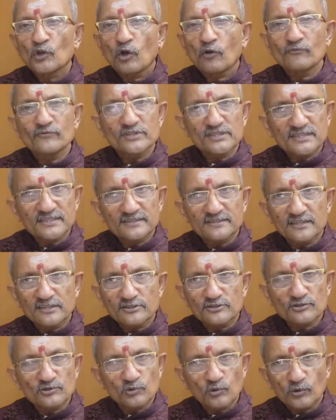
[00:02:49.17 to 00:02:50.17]
Obviously,
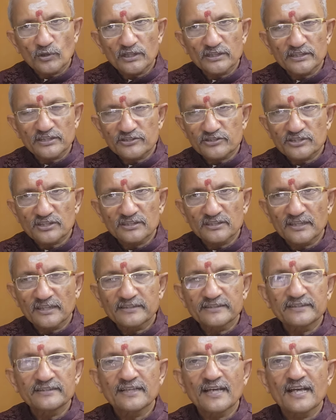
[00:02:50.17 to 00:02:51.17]
there is no connection
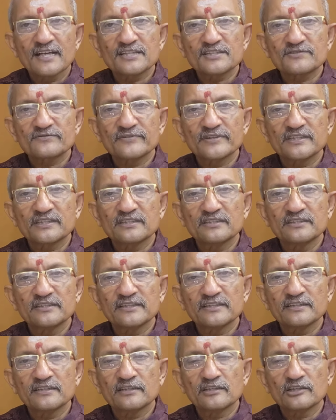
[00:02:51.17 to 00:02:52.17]
that it has with
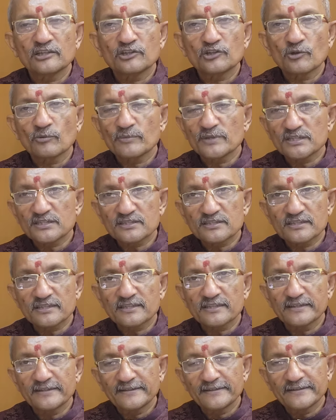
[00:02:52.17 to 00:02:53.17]
the
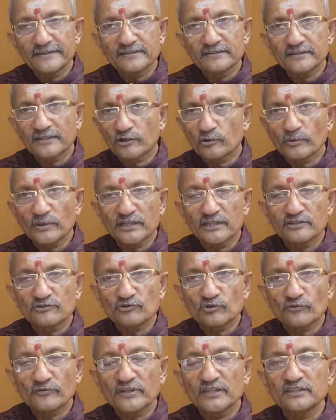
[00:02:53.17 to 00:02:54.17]
domestic Indian equity.
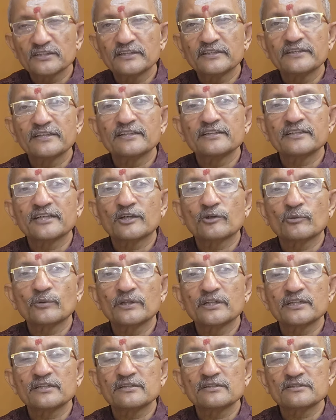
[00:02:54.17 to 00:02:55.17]
So when Indian
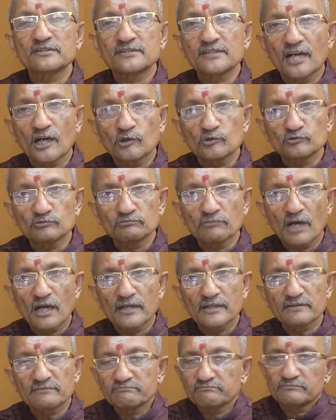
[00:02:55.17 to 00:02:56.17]
equity is down
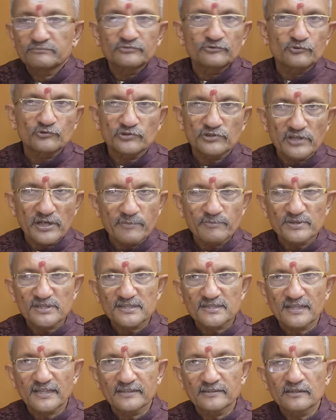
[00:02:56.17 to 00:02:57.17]
by
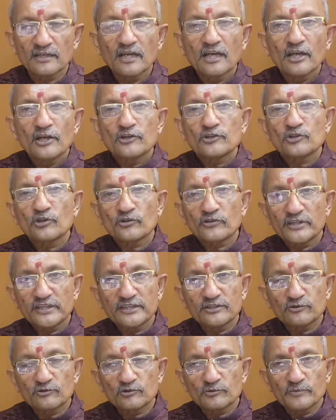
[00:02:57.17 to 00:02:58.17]
3%, your
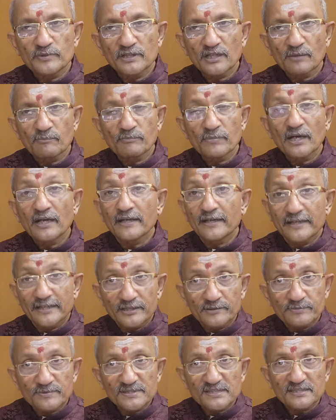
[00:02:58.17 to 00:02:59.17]
REIT could be up by
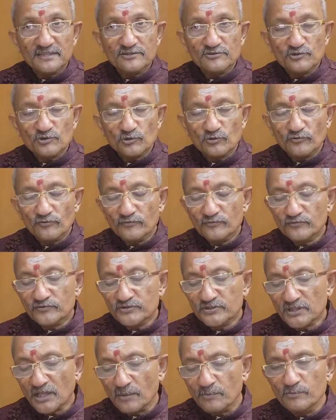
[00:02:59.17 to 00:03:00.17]
8%. So
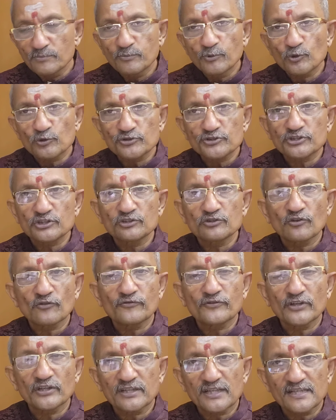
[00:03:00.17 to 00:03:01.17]
some portion
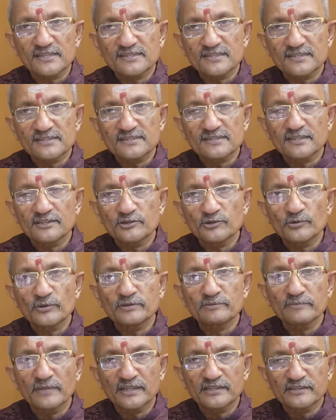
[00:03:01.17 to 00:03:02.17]
of your assets are
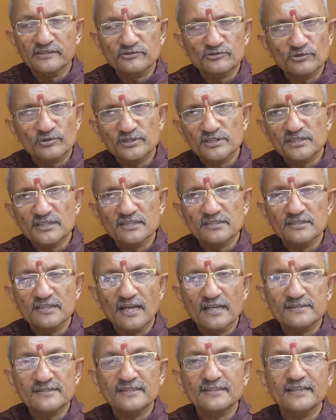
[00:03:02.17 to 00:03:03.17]
doing better. So it's an
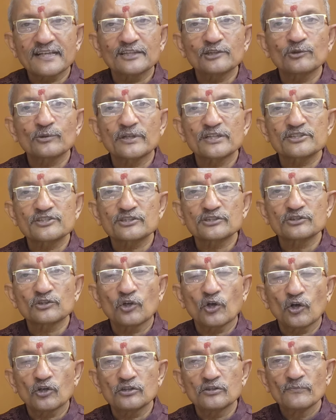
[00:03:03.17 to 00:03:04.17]
asset allocation
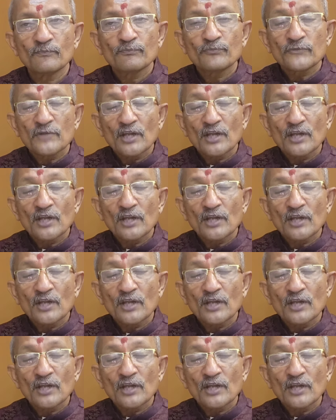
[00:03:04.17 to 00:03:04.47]
call